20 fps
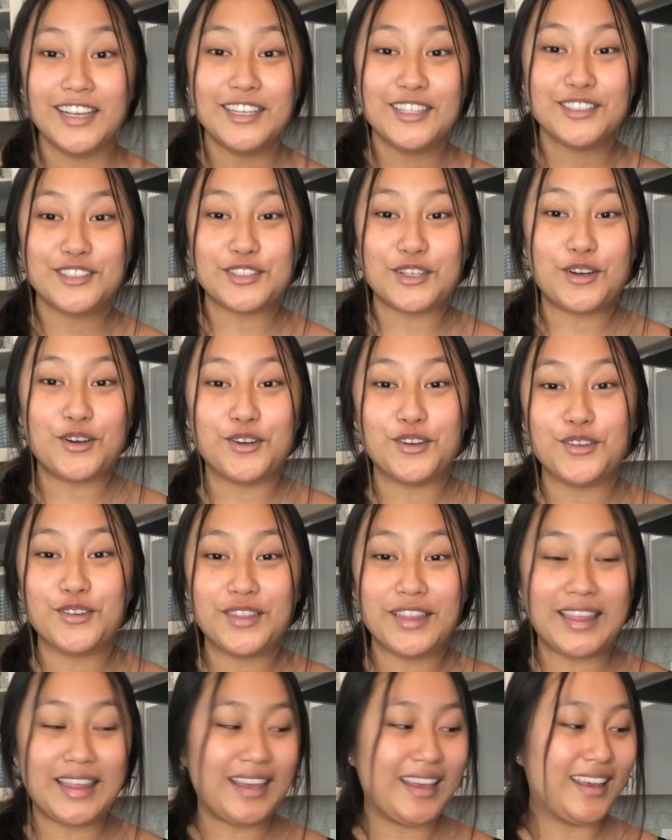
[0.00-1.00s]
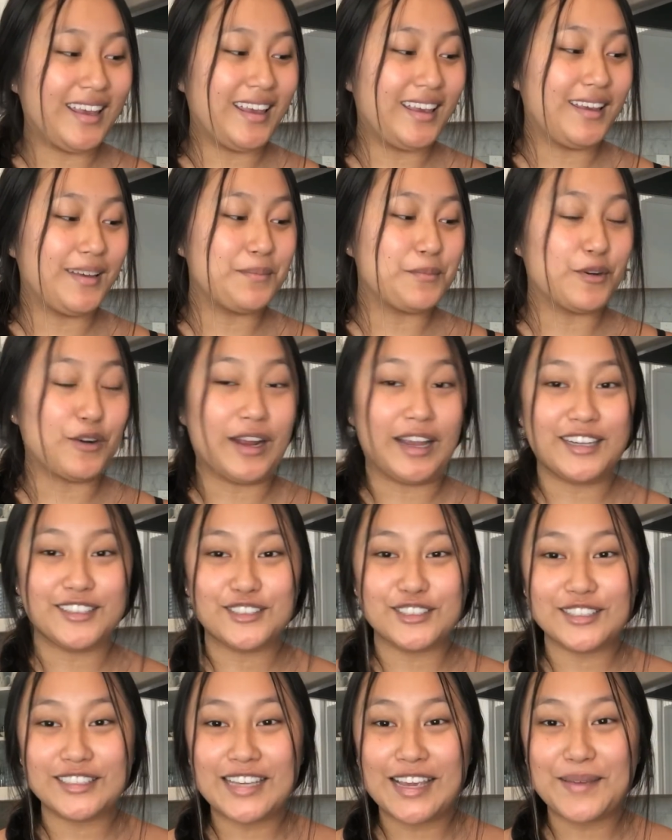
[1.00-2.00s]
So the meringues
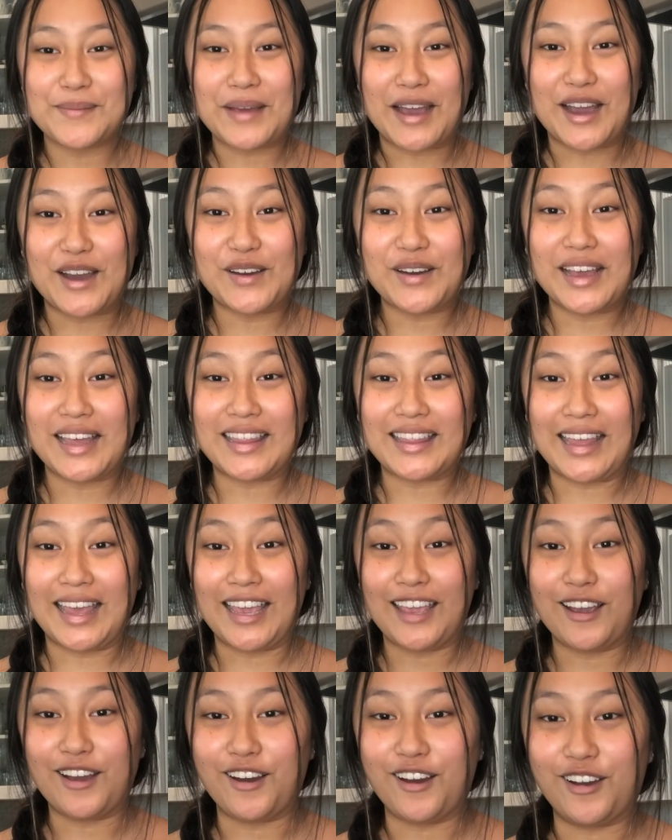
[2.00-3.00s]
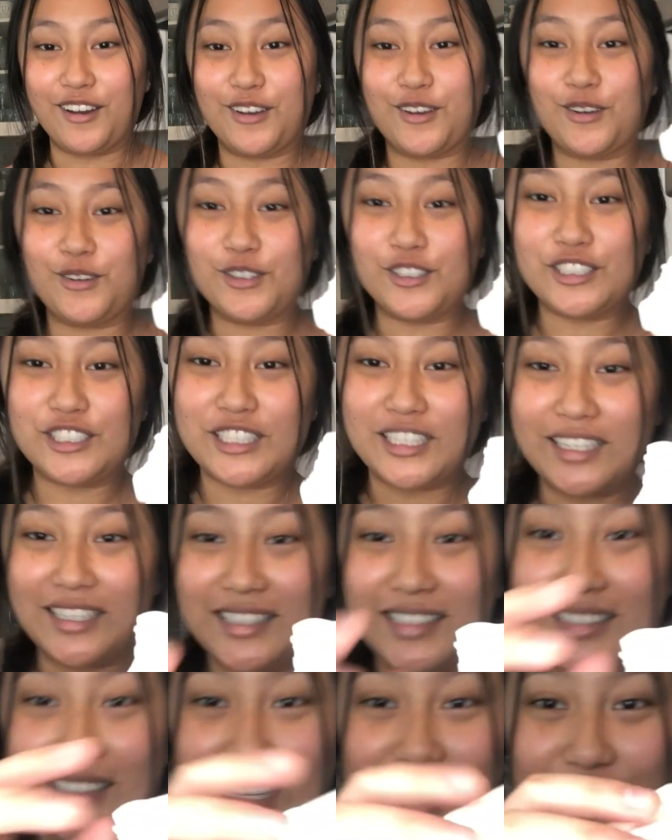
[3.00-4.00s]
just came out and they are
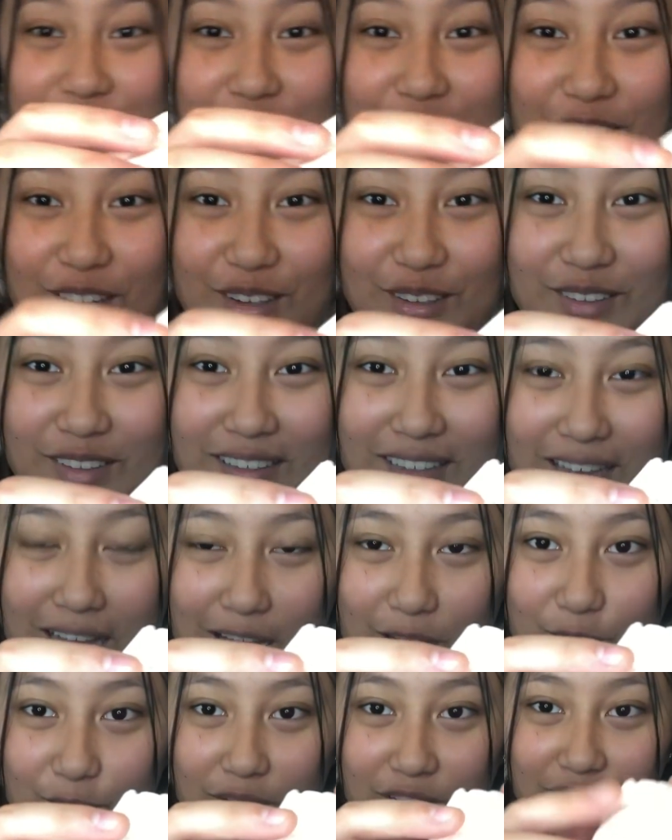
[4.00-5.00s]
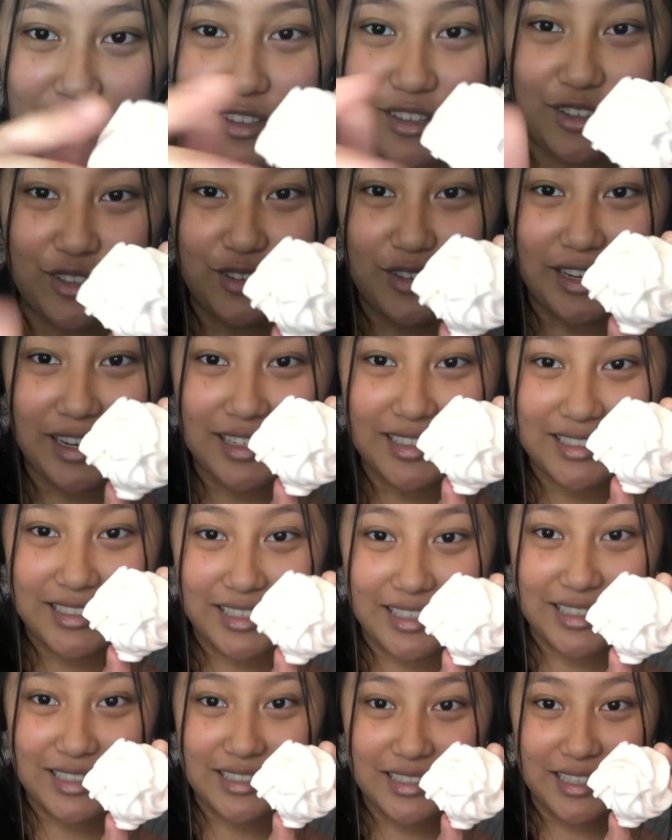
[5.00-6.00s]
gorgeous. I don't know how well you guys
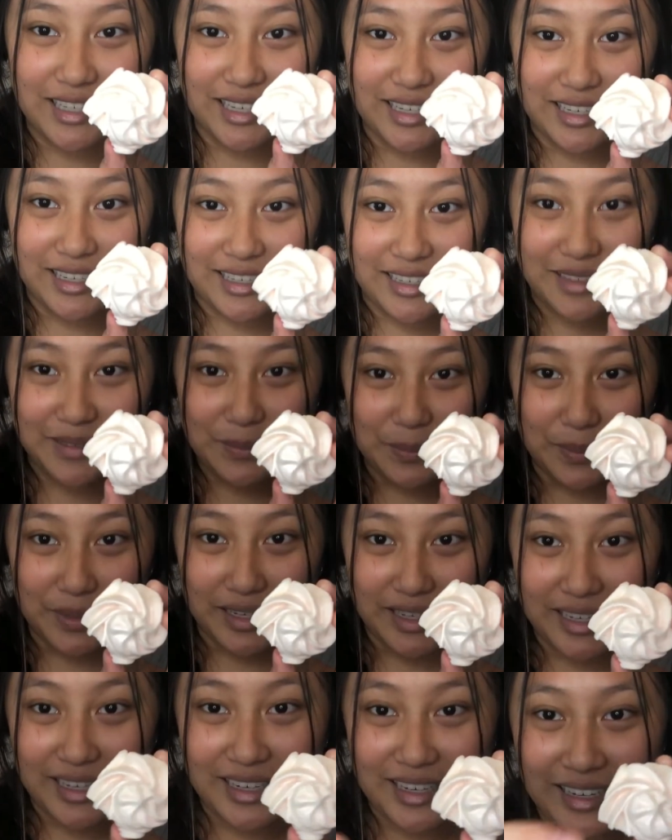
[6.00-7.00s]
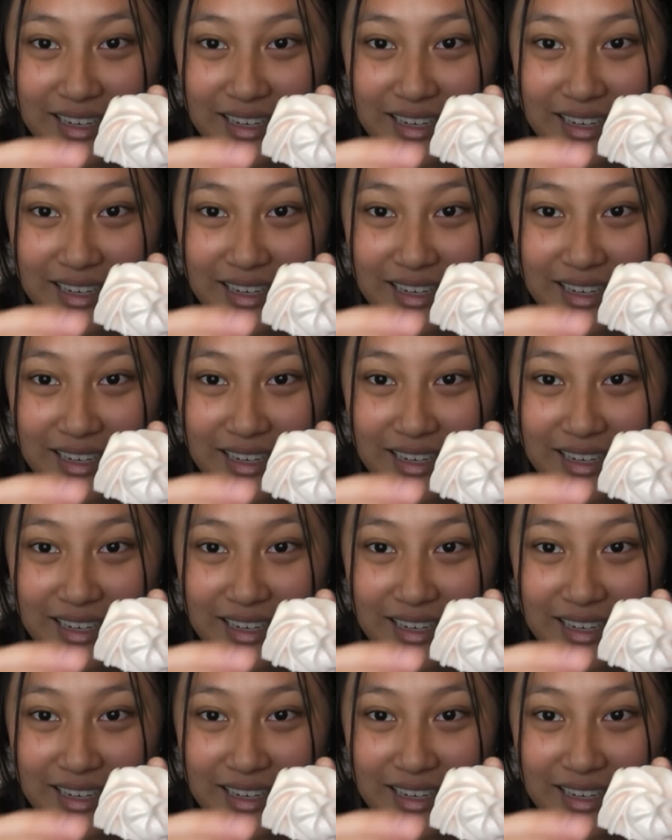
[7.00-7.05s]
can see it, but